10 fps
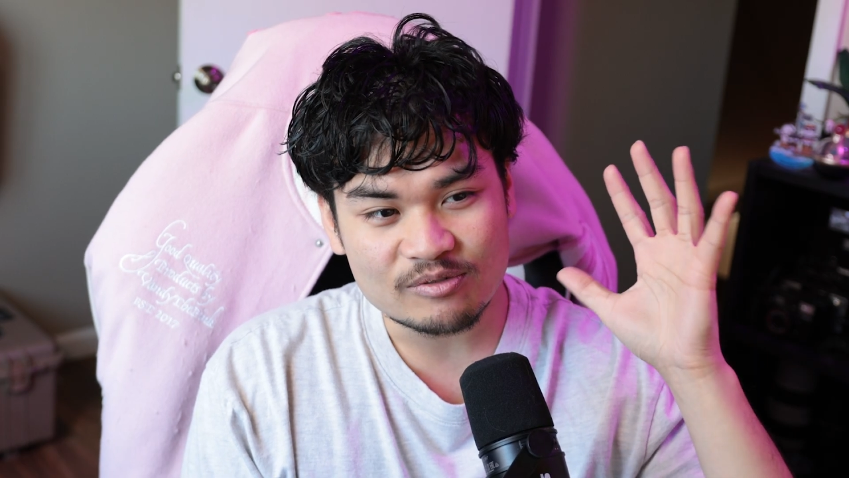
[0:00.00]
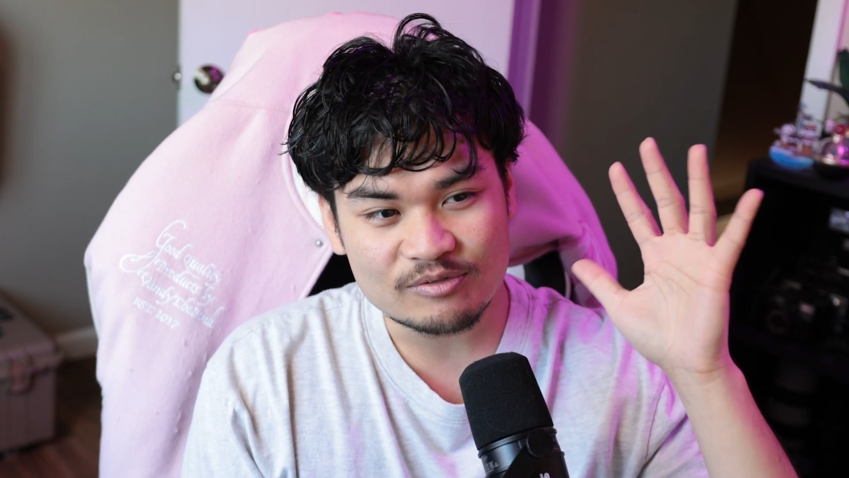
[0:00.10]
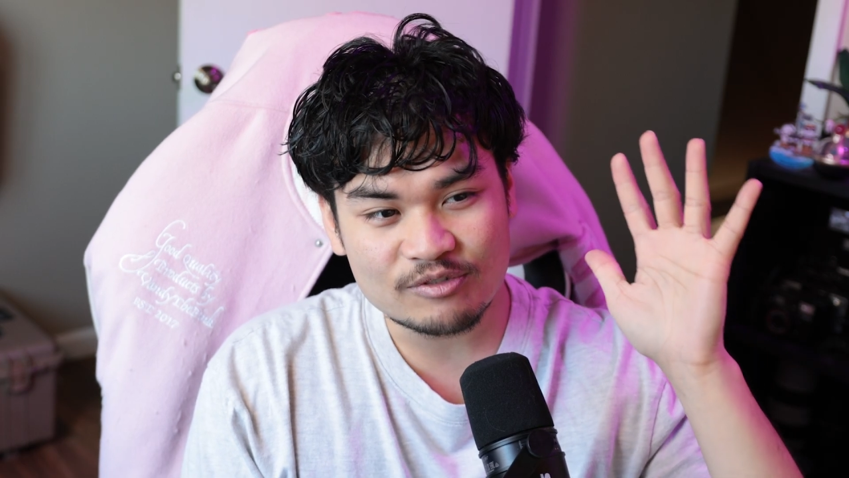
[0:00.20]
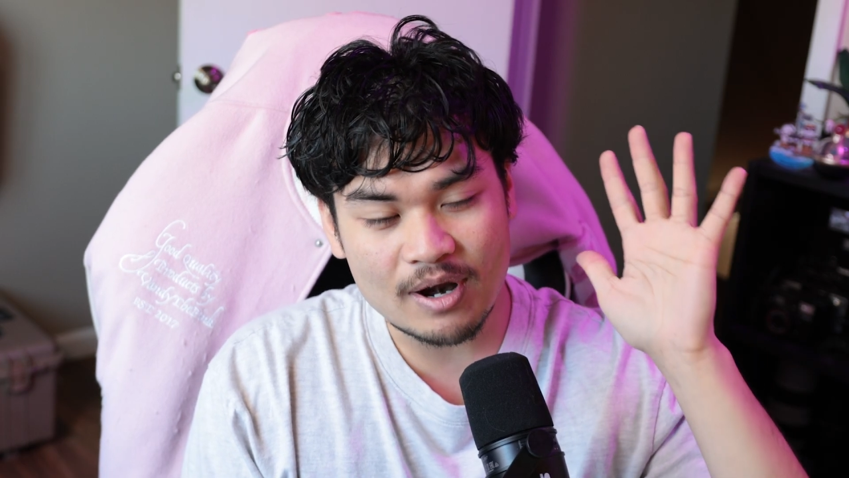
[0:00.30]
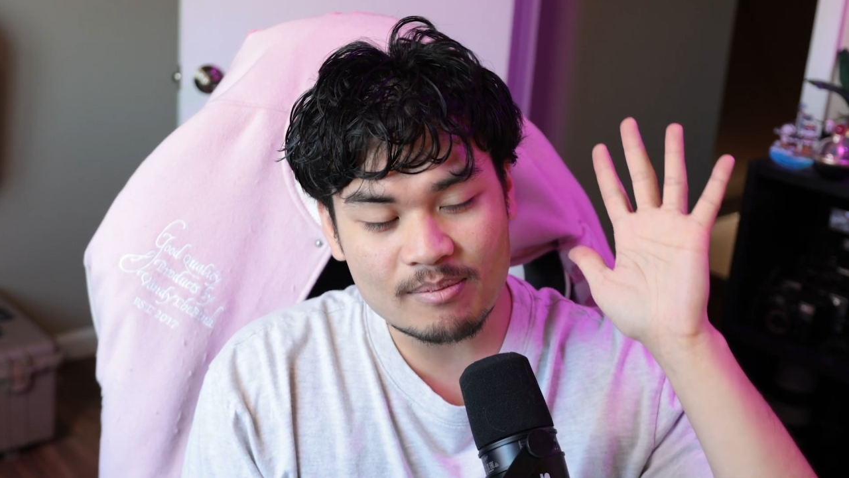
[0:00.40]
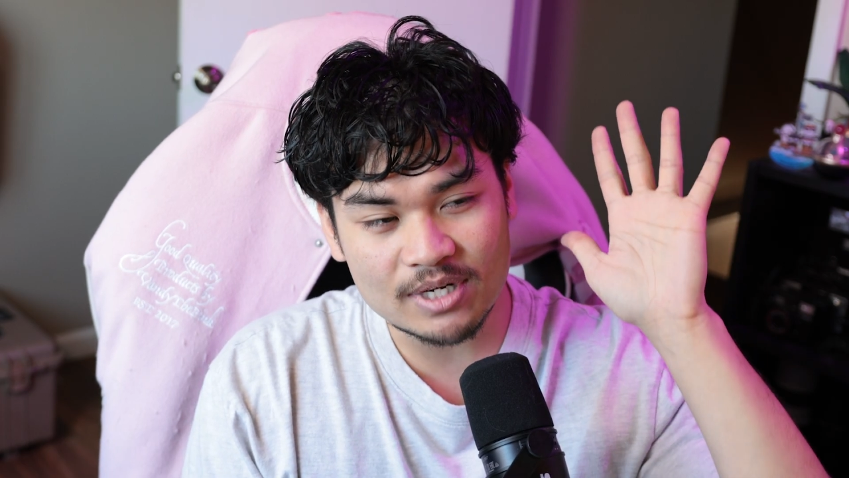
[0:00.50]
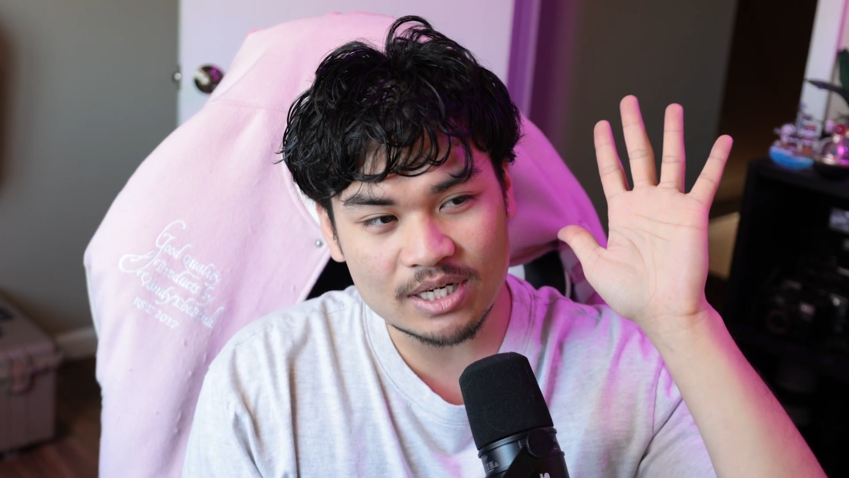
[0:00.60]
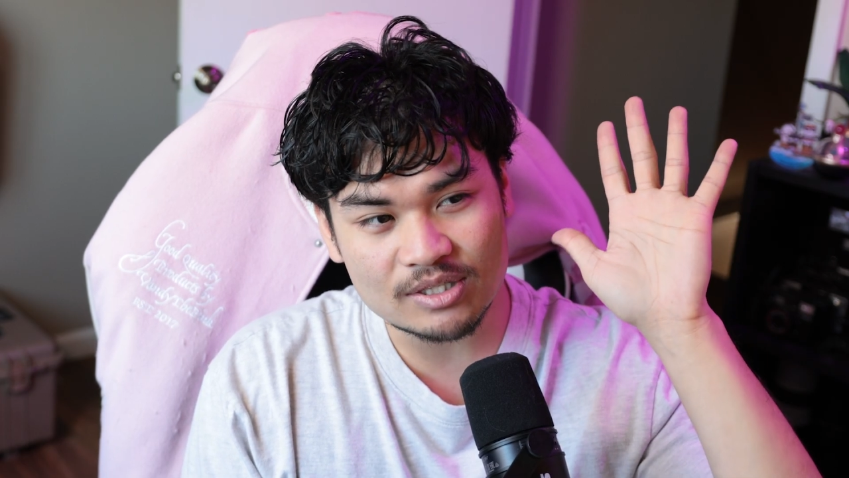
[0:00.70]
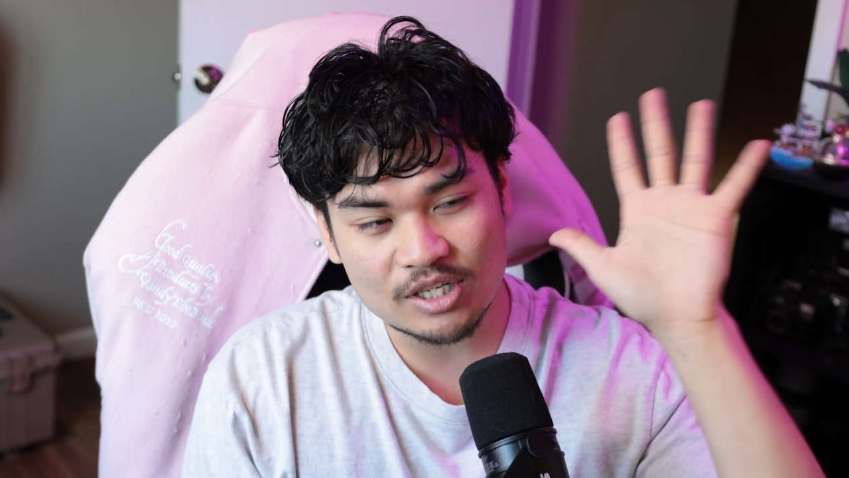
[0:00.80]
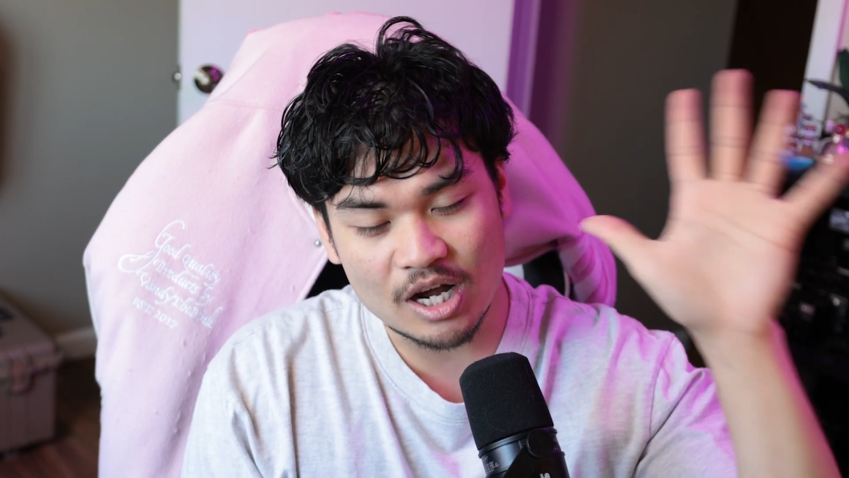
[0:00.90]
from
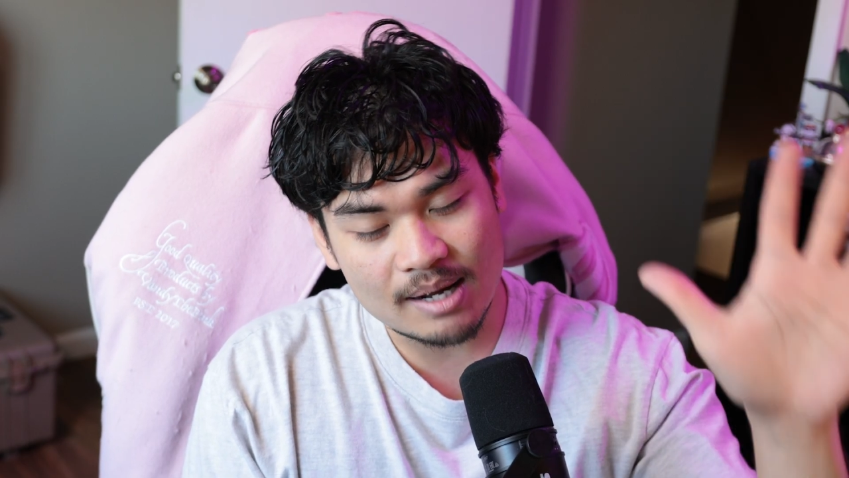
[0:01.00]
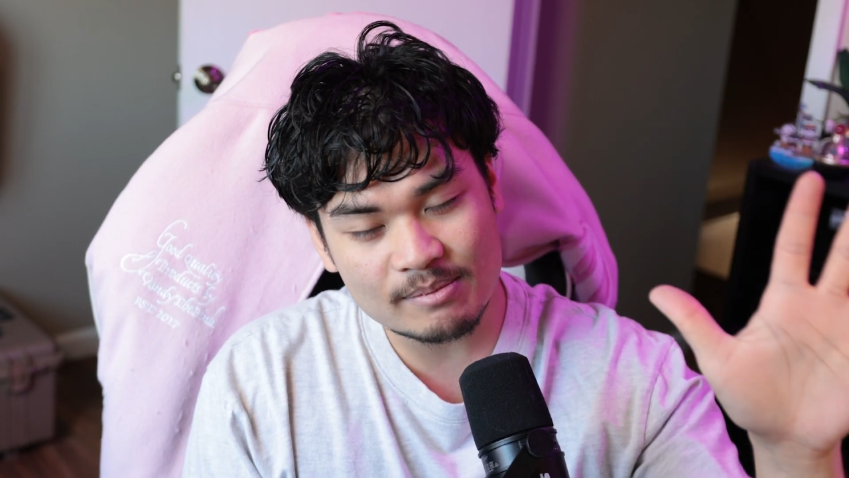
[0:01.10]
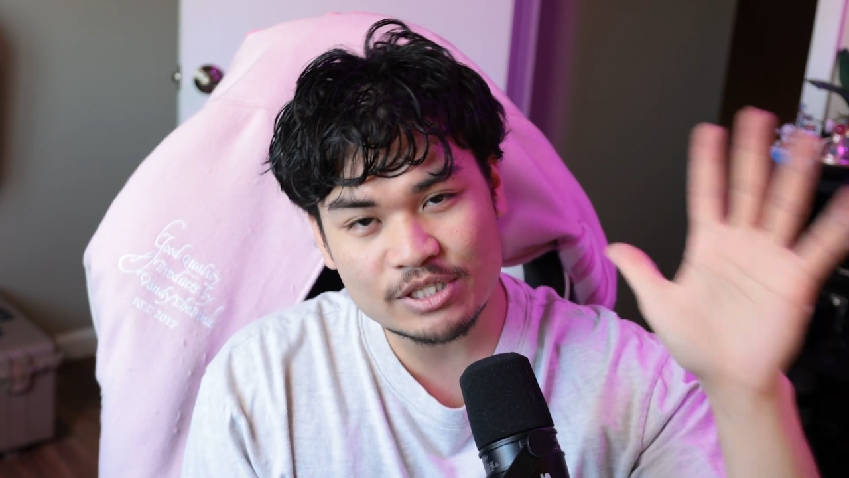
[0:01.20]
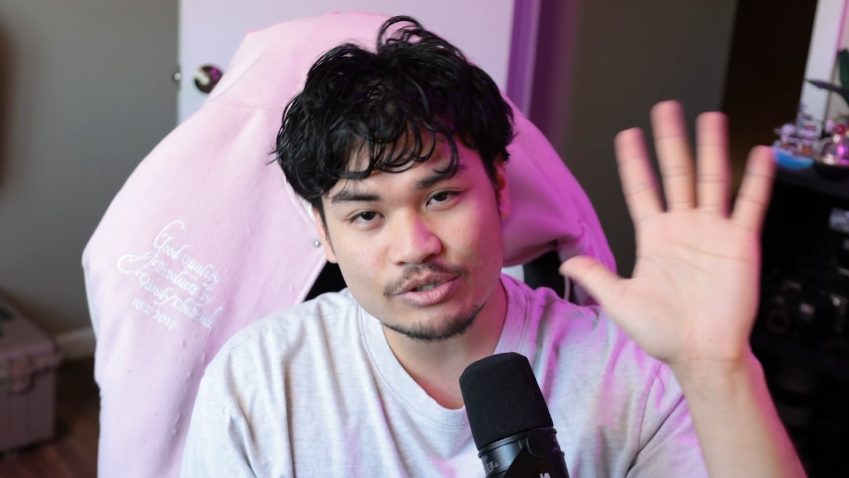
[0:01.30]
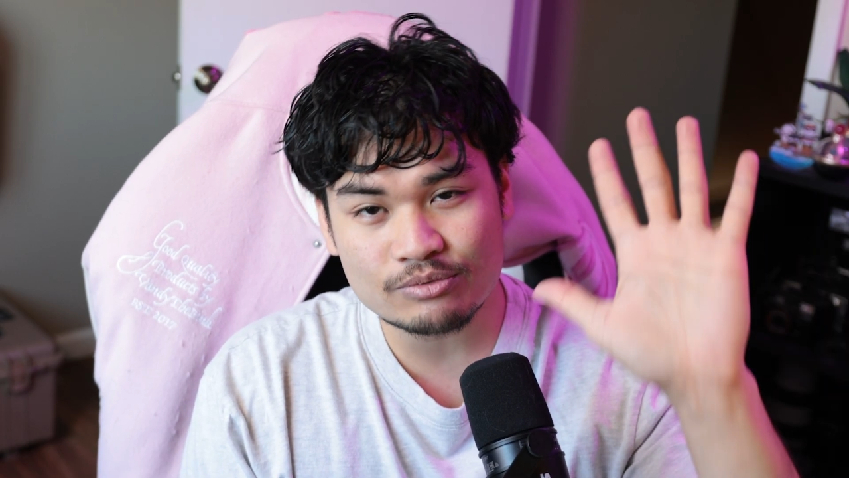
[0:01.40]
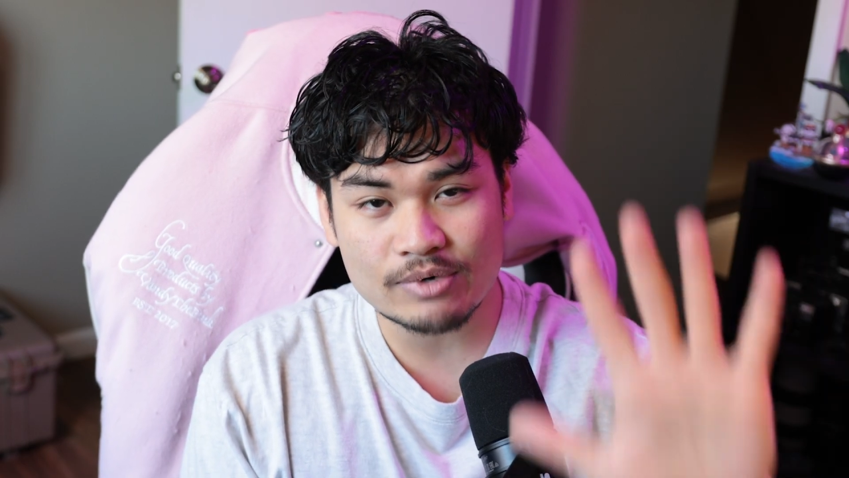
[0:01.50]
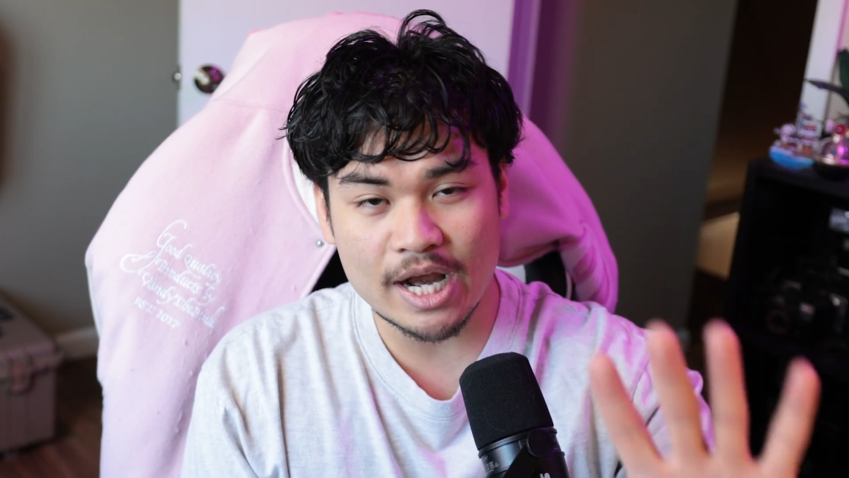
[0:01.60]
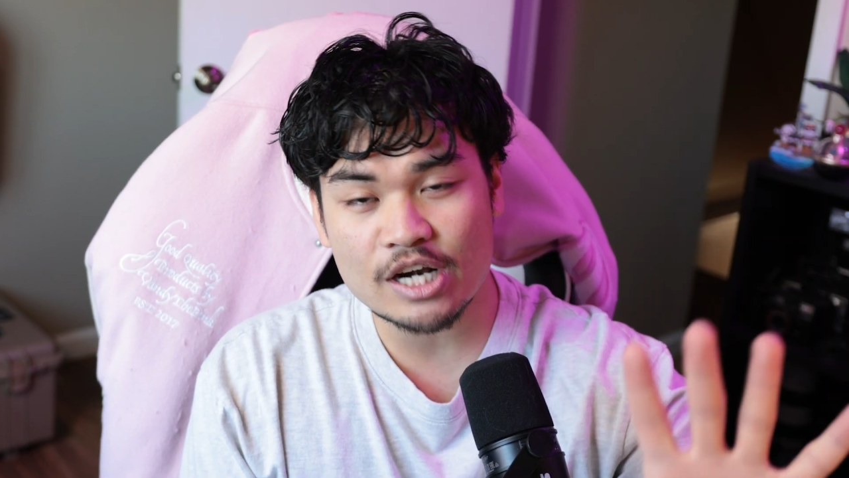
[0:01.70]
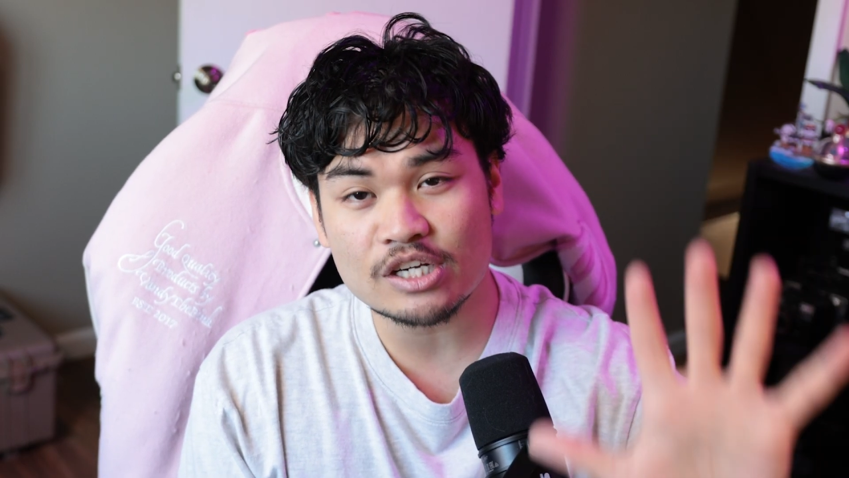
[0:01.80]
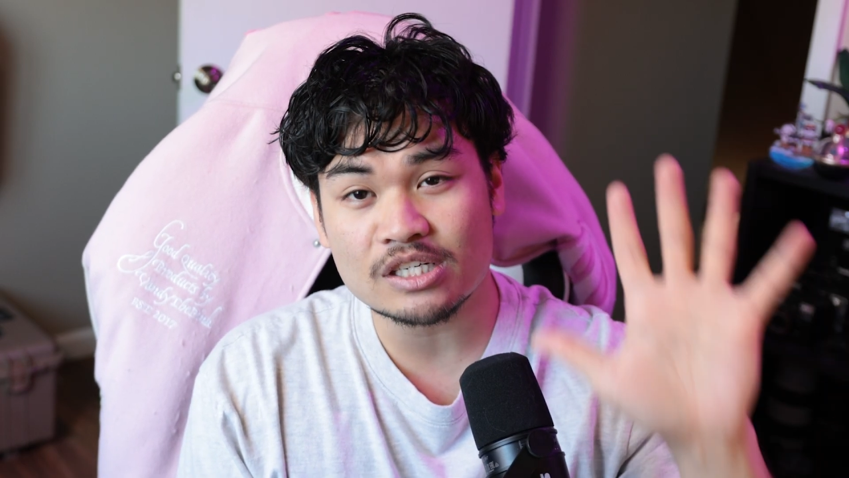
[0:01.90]
common to
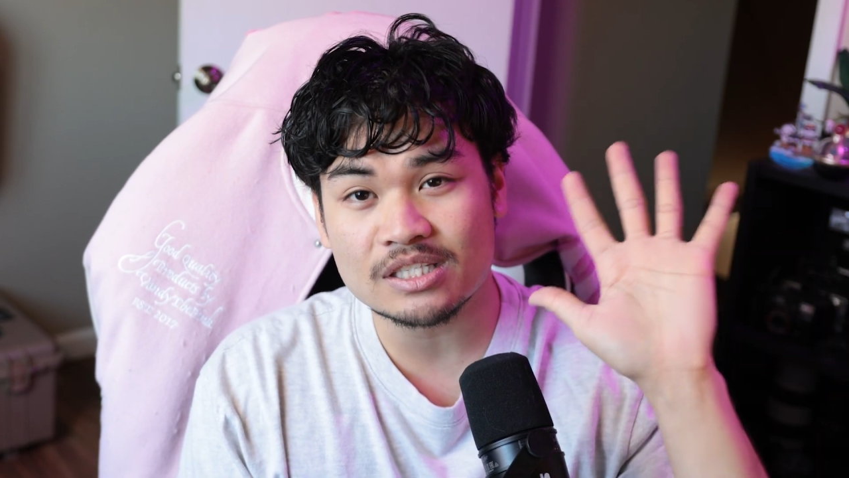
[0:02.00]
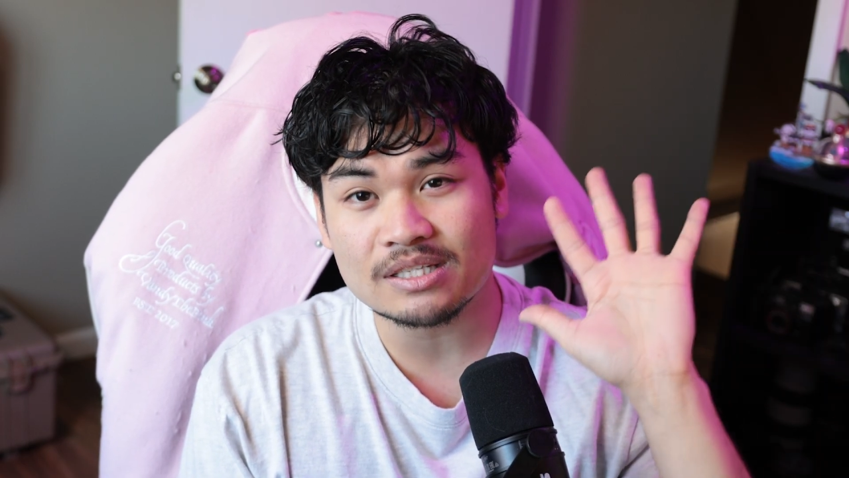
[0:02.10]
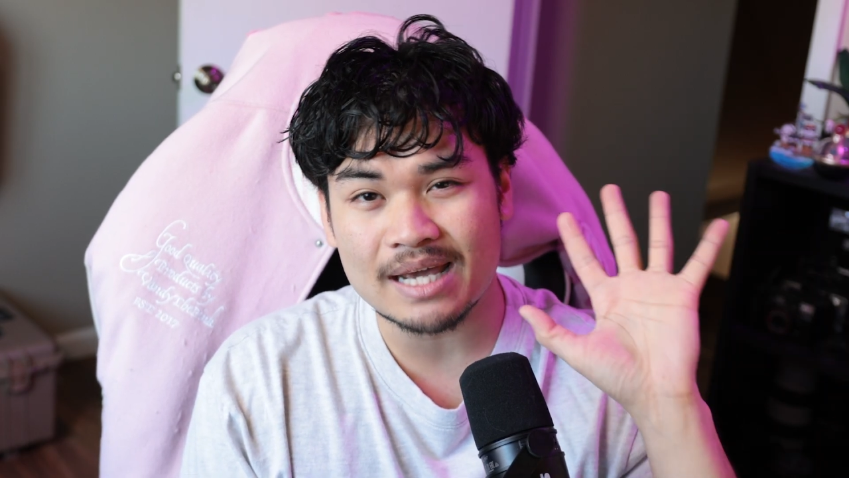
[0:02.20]
rare, you need,